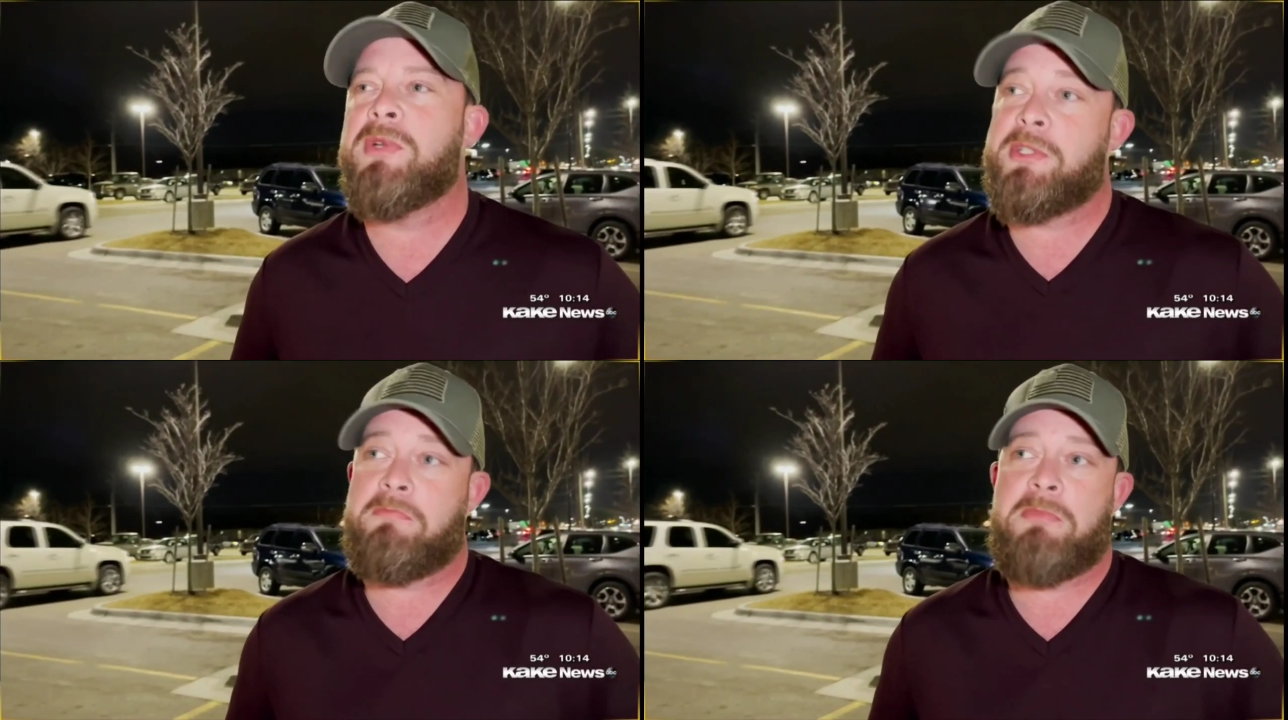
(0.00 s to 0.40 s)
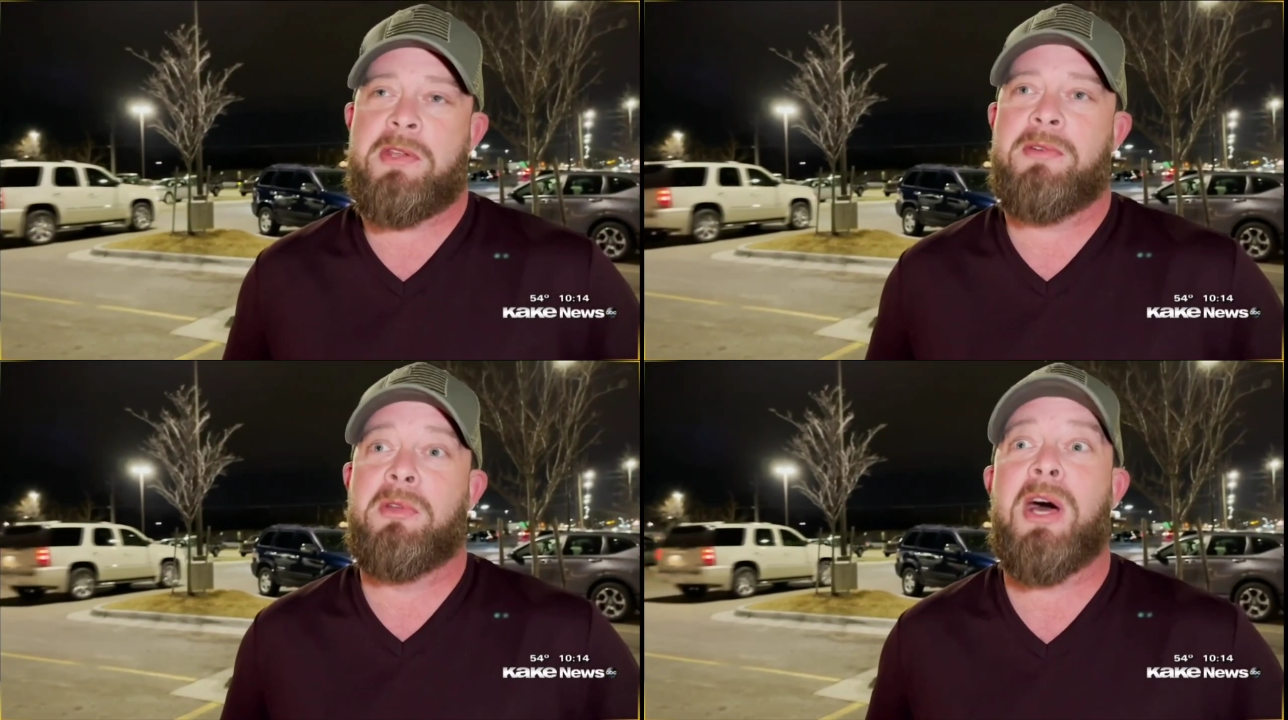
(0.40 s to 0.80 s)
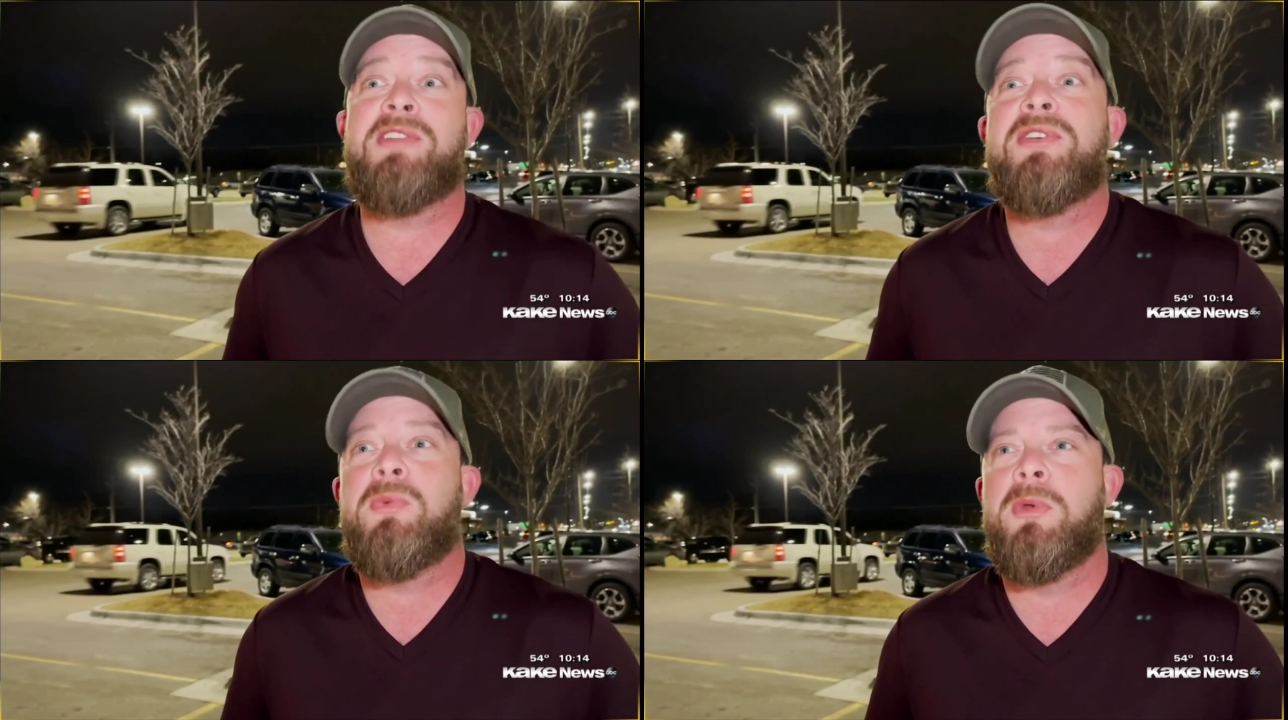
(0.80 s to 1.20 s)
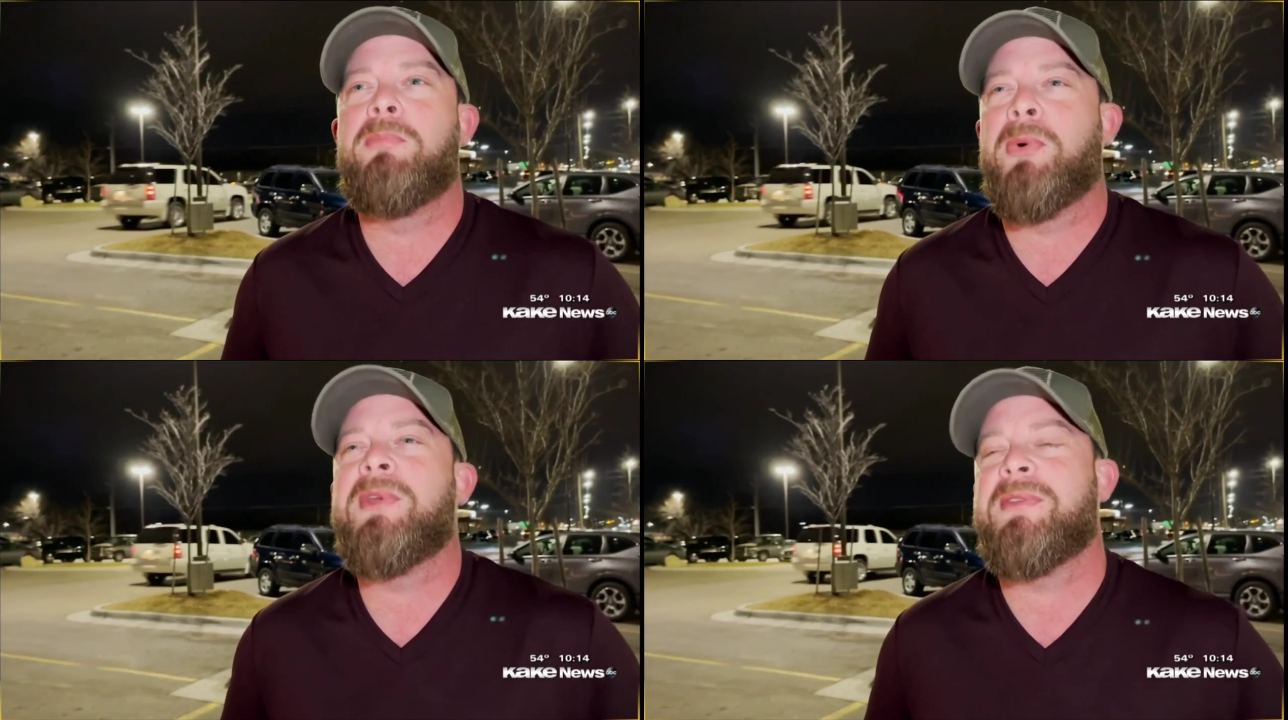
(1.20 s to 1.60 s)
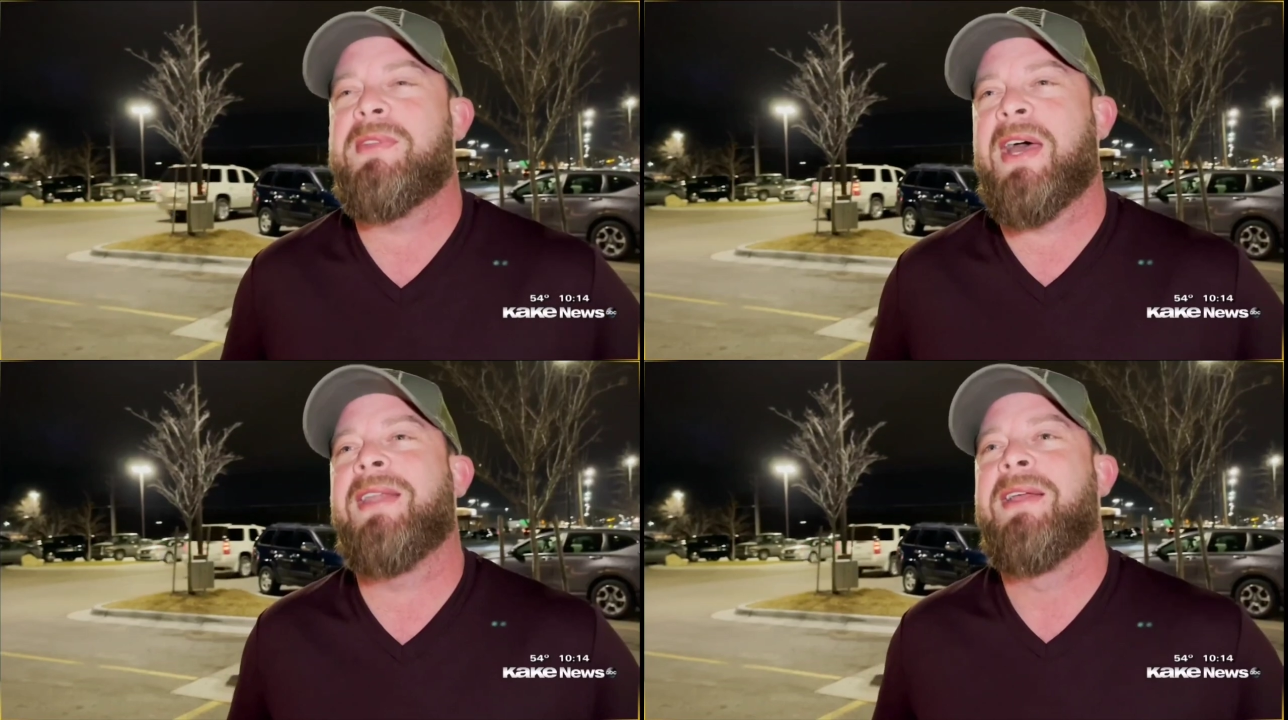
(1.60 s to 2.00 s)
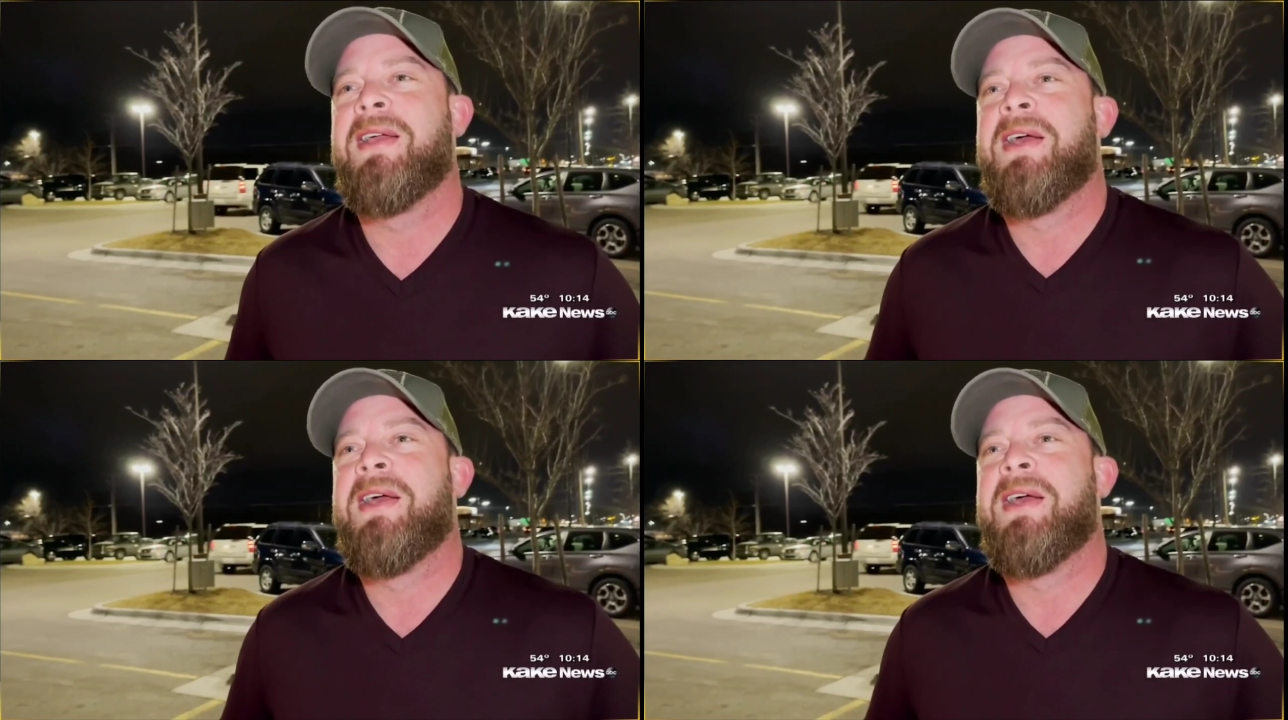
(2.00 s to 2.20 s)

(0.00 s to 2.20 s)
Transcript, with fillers: which, you know, logic would point to that.